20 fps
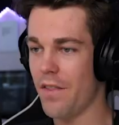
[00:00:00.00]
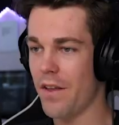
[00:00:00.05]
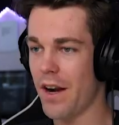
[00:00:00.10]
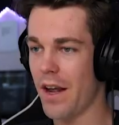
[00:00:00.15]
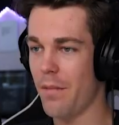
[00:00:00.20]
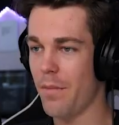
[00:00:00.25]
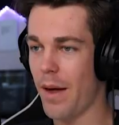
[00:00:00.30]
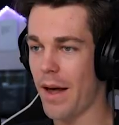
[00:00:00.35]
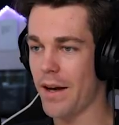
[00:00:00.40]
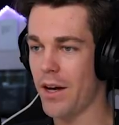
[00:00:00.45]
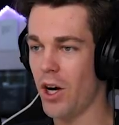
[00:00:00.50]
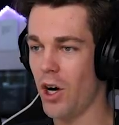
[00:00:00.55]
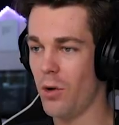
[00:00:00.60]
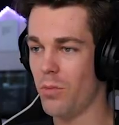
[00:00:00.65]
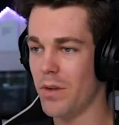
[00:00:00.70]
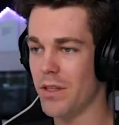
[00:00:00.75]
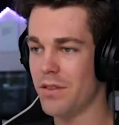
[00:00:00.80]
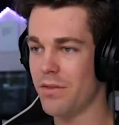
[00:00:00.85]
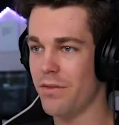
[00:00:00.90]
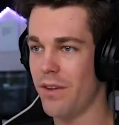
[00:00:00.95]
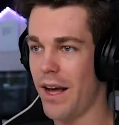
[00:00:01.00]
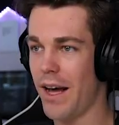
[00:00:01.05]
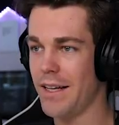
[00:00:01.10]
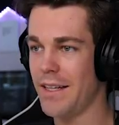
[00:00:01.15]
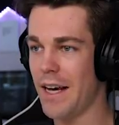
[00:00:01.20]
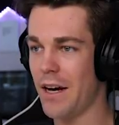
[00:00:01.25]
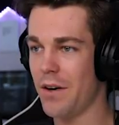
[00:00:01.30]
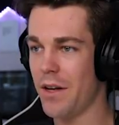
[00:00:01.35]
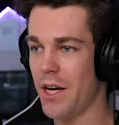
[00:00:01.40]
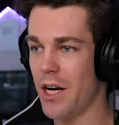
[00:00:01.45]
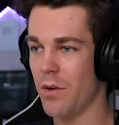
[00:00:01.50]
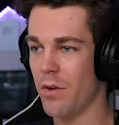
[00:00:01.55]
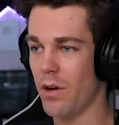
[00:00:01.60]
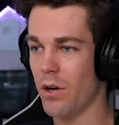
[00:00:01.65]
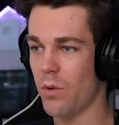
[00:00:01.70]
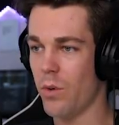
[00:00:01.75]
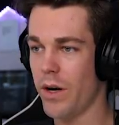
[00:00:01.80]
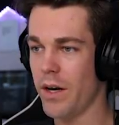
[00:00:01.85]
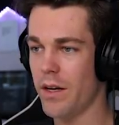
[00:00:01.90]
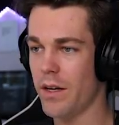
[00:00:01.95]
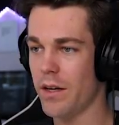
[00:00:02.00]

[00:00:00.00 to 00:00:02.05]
that I'm back home, let's fly down here real quick,